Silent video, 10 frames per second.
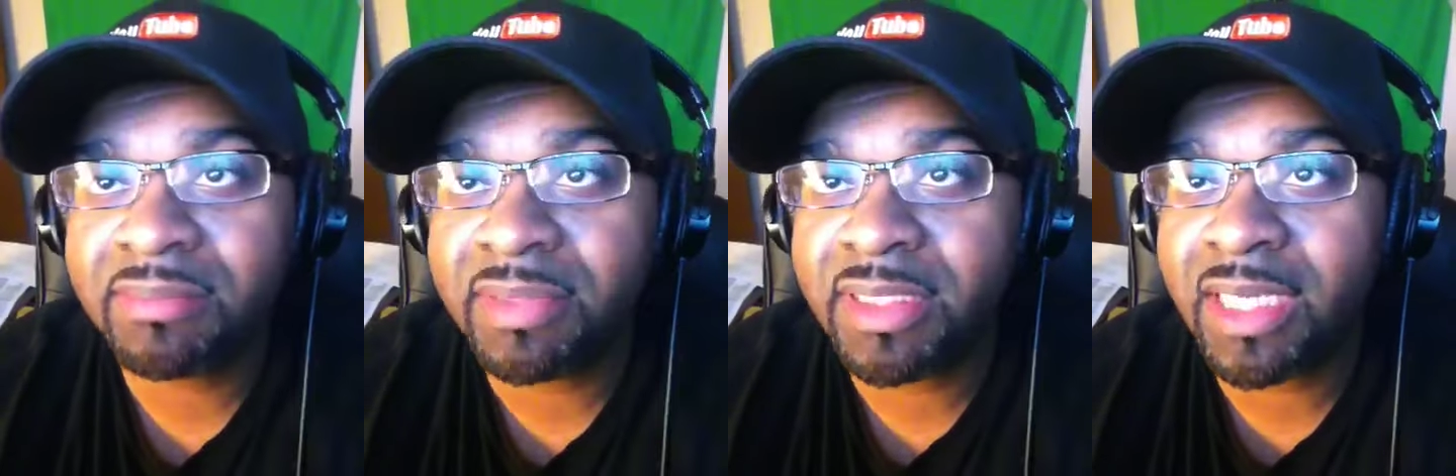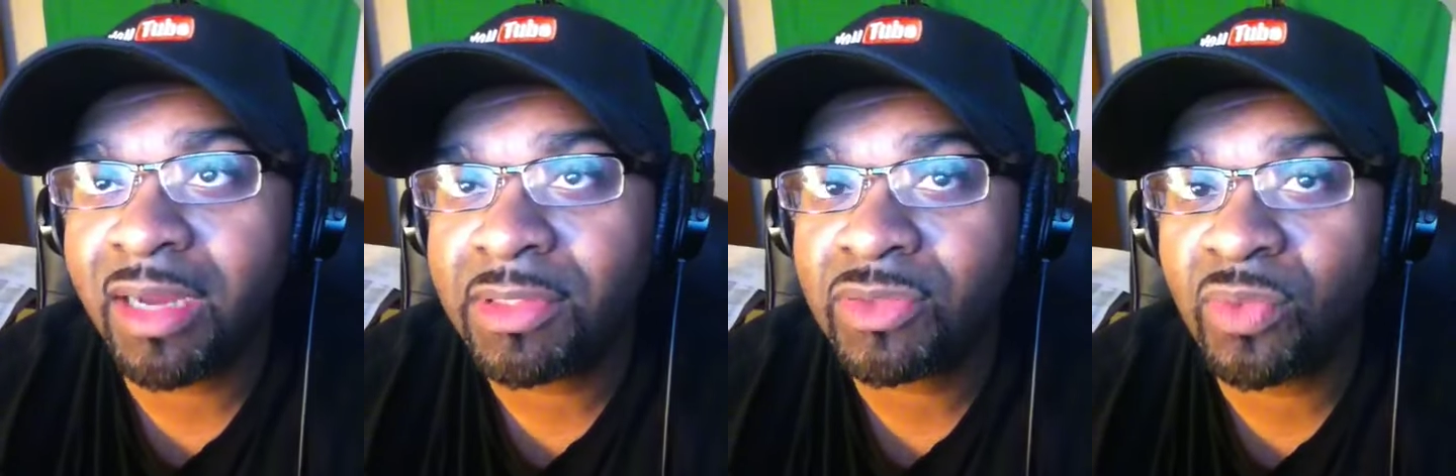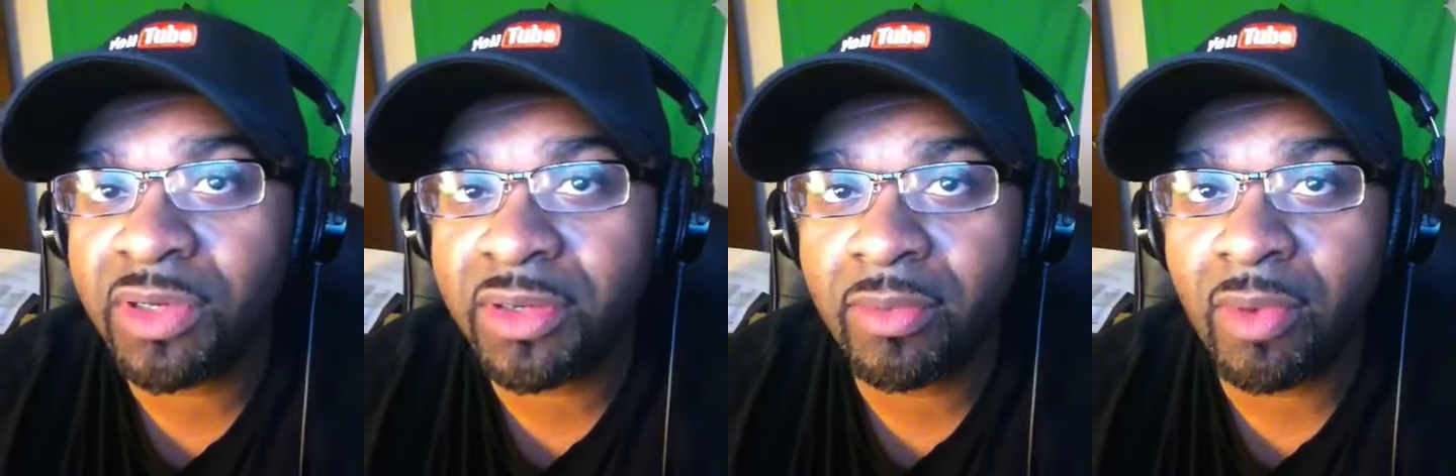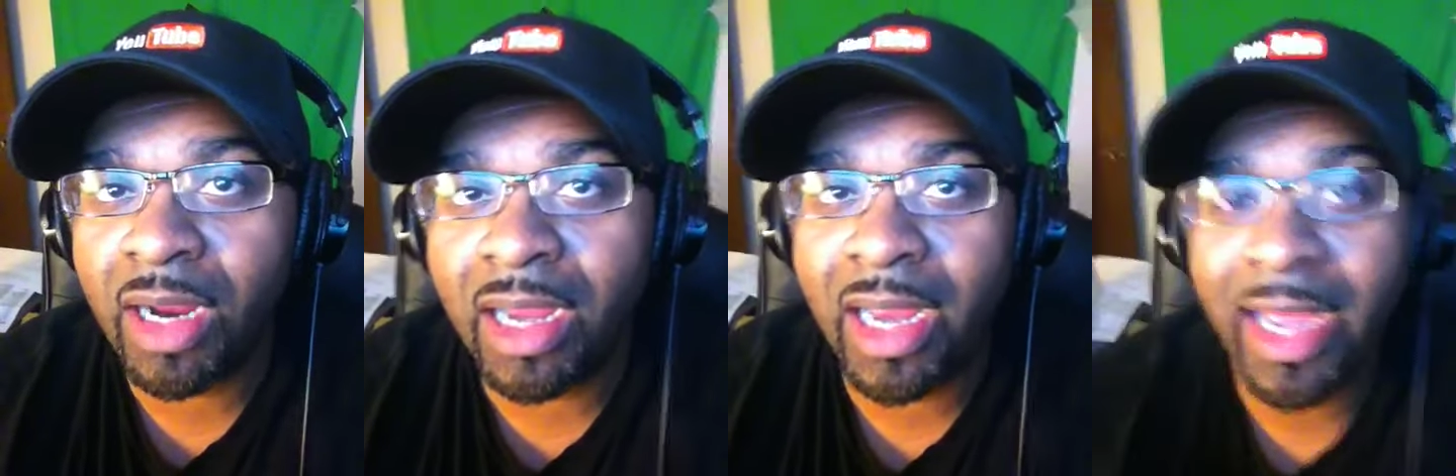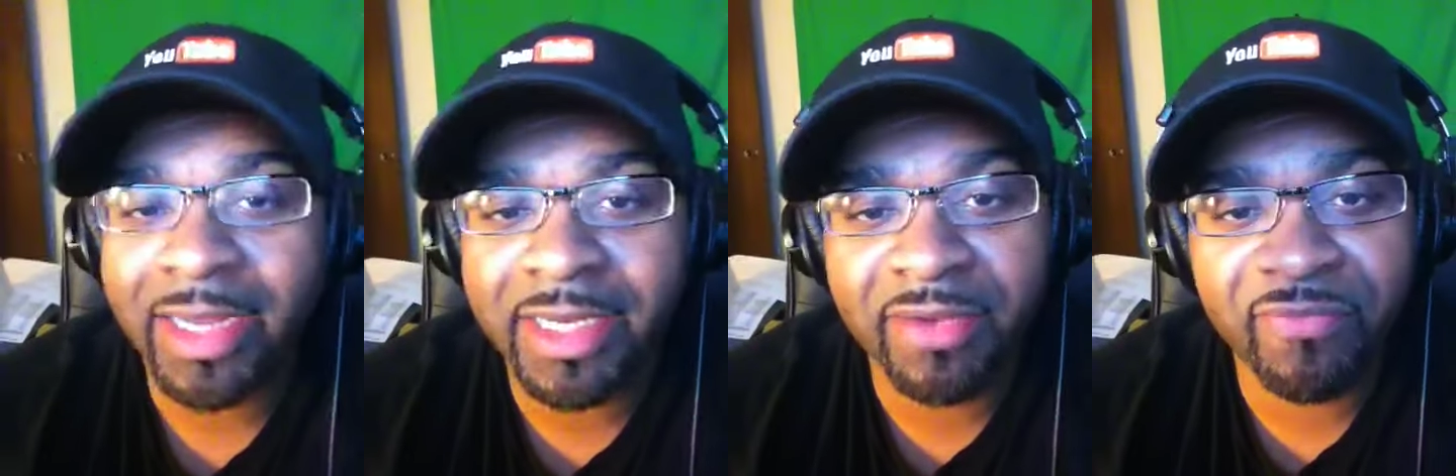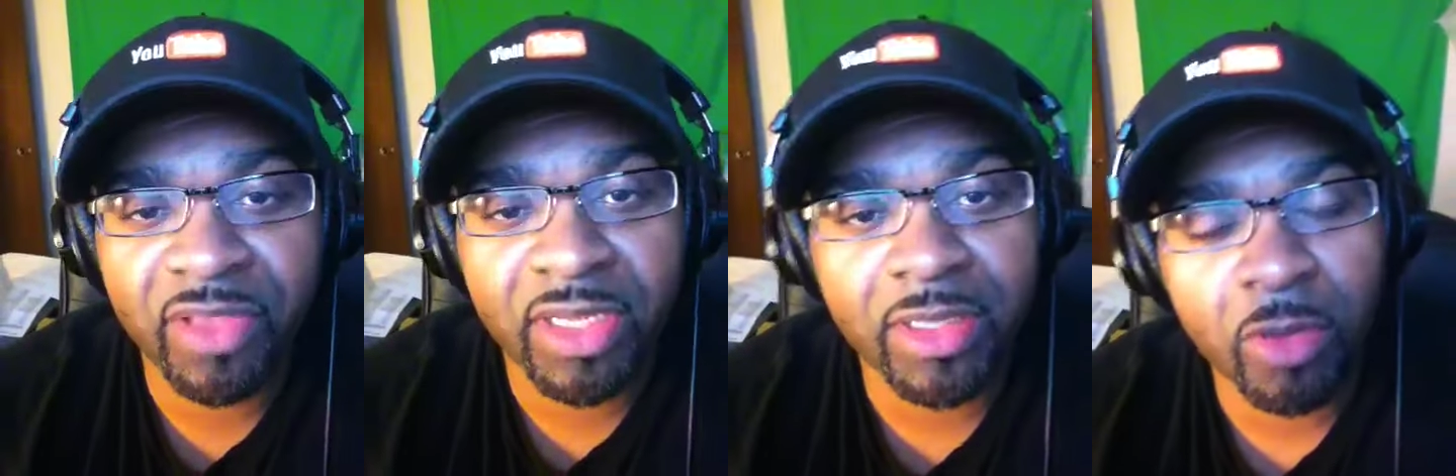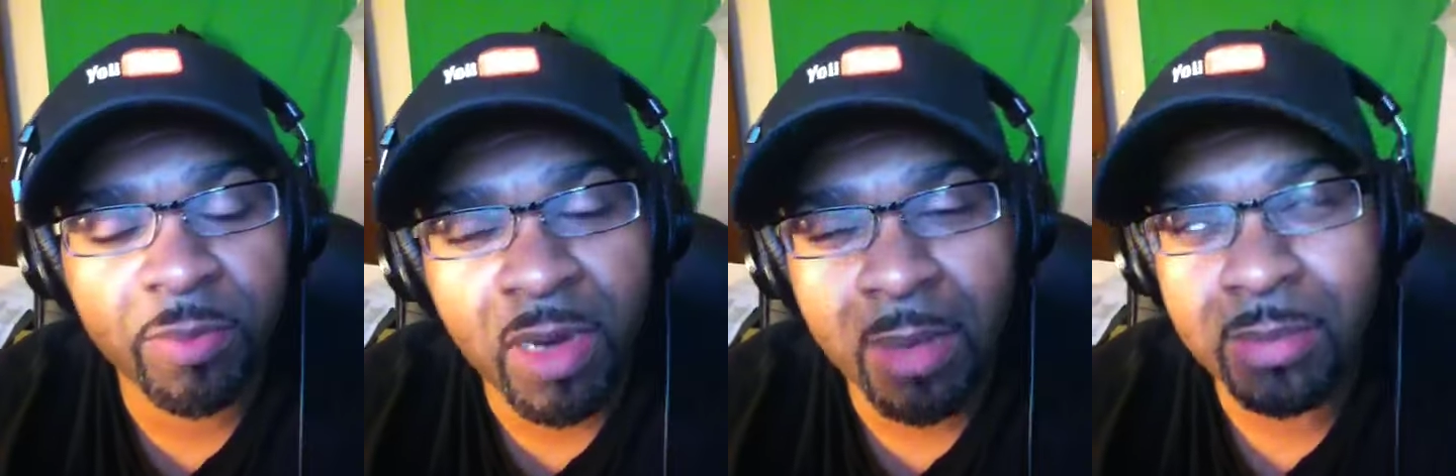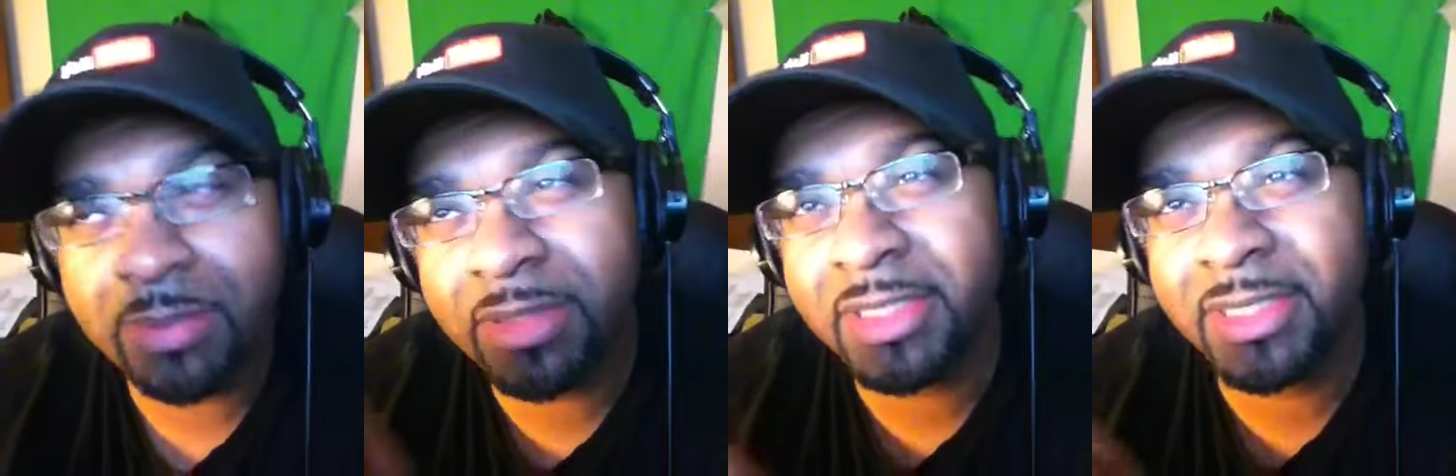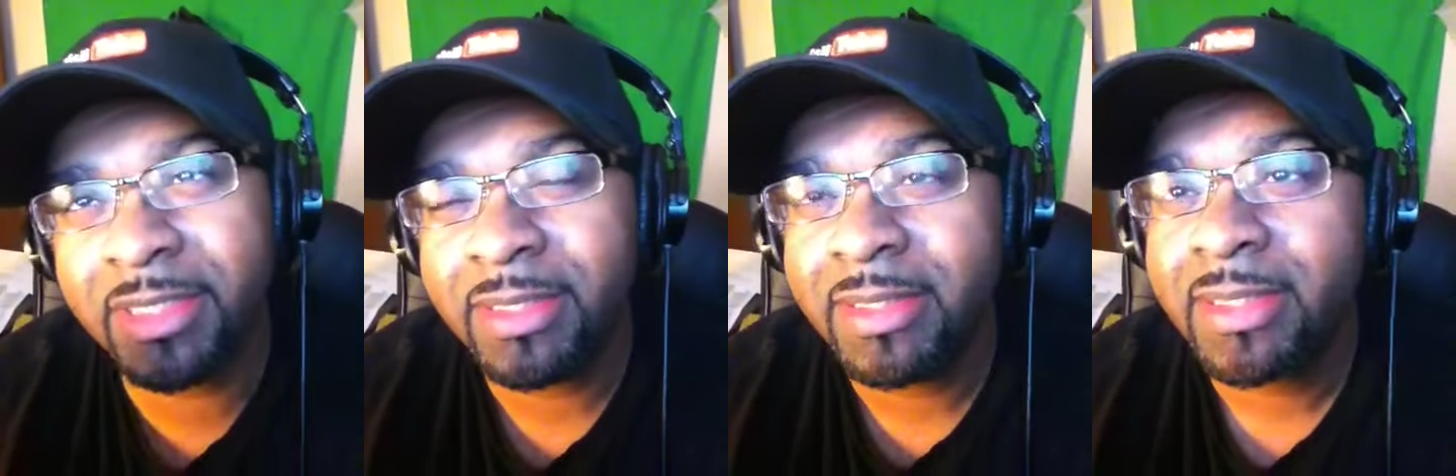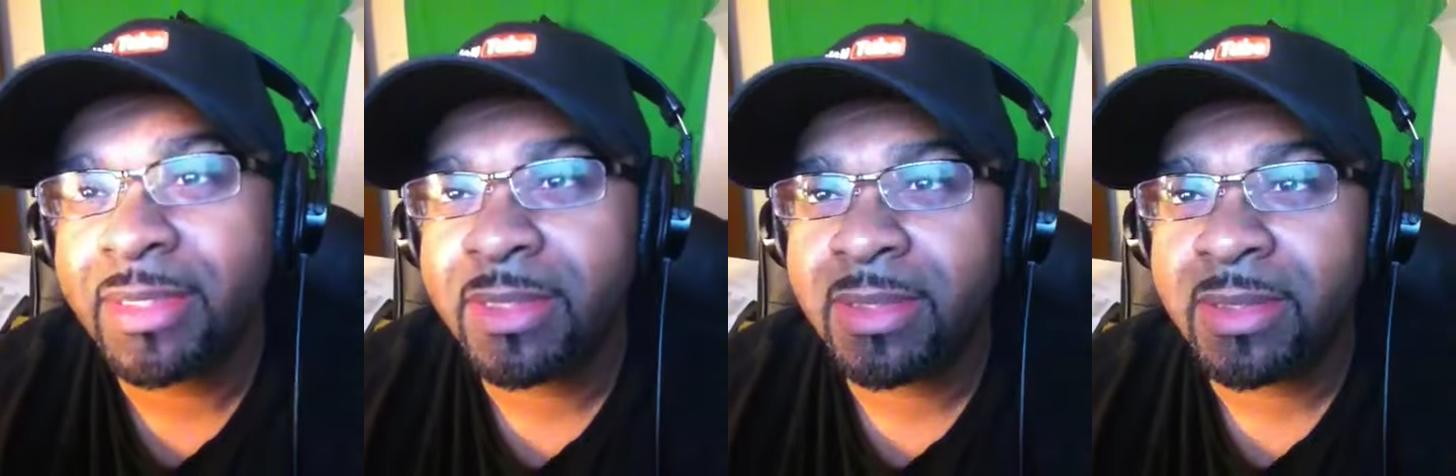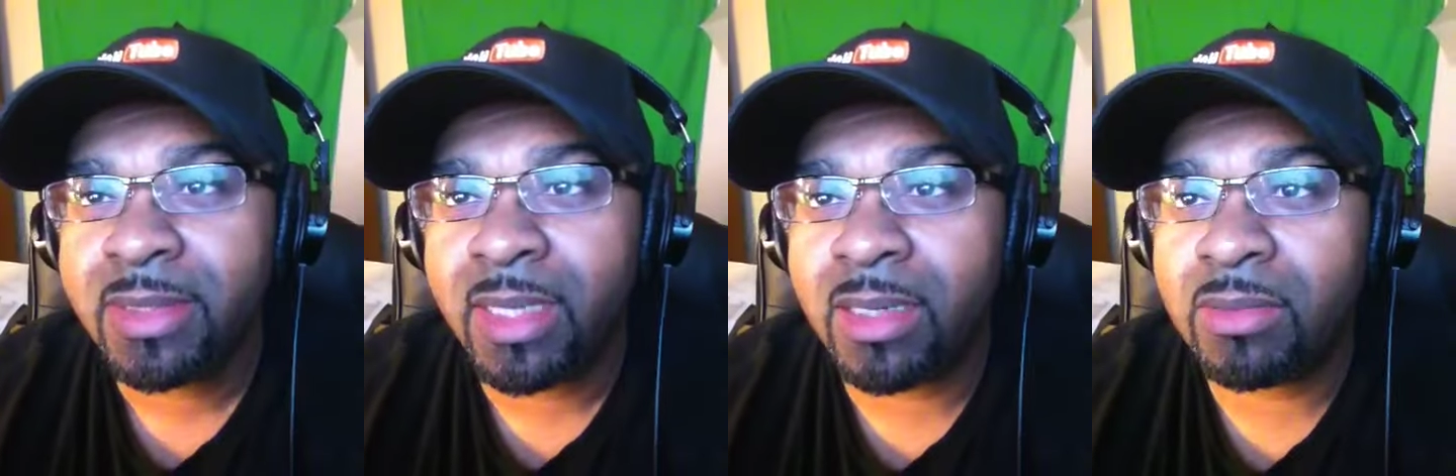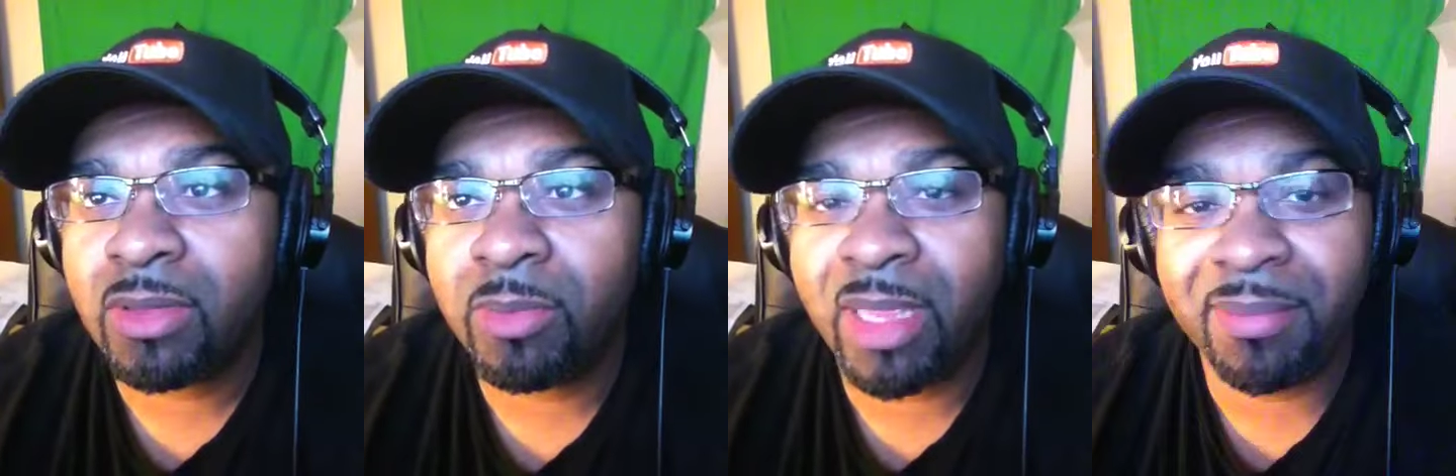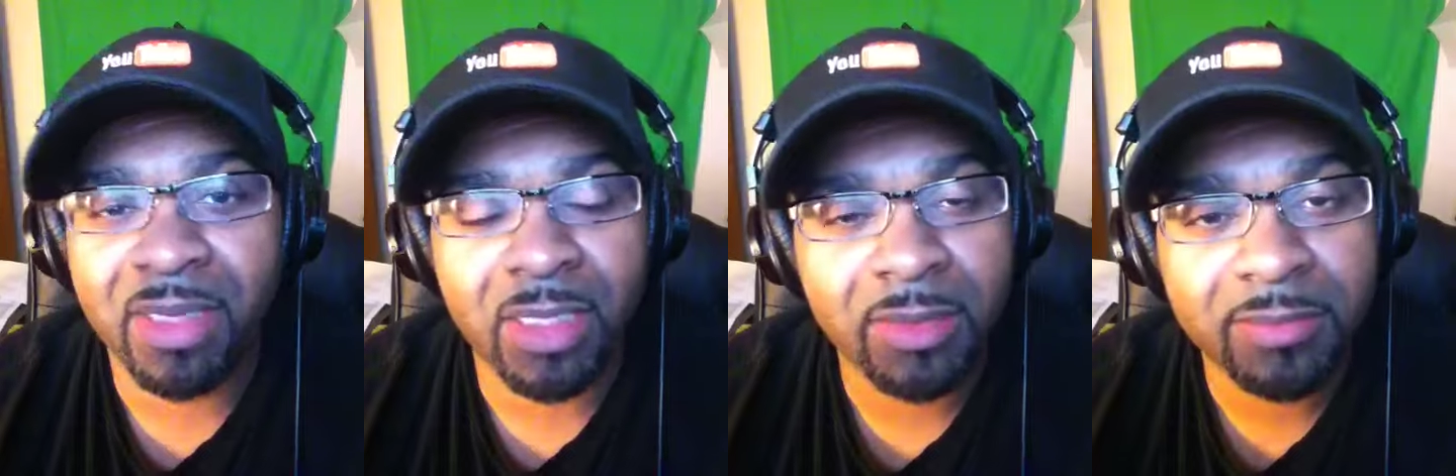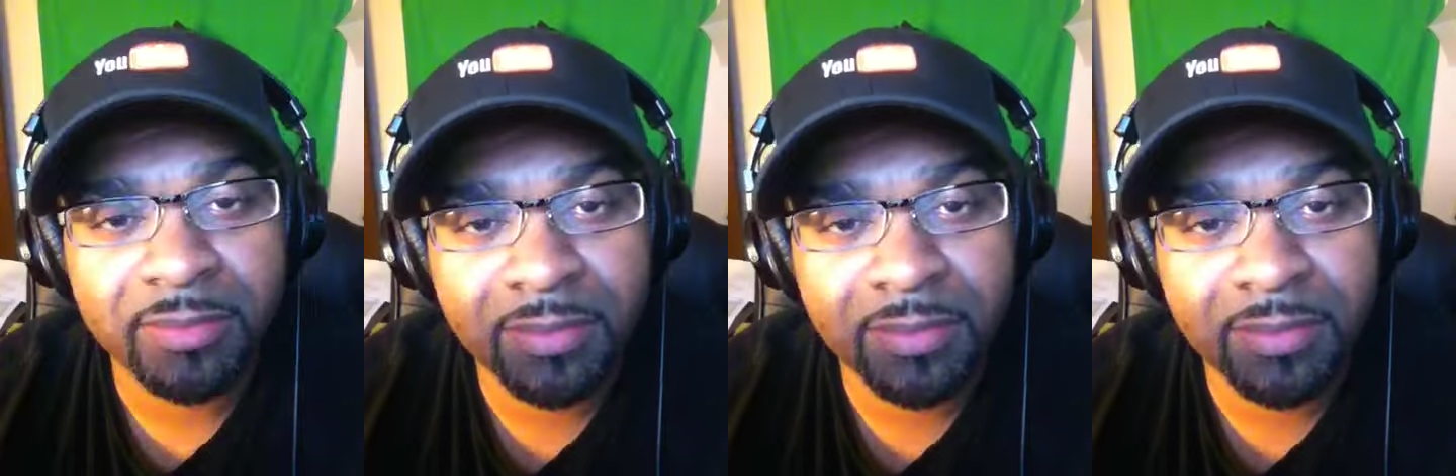but I was wondering why I did a video probably I don't know, maybe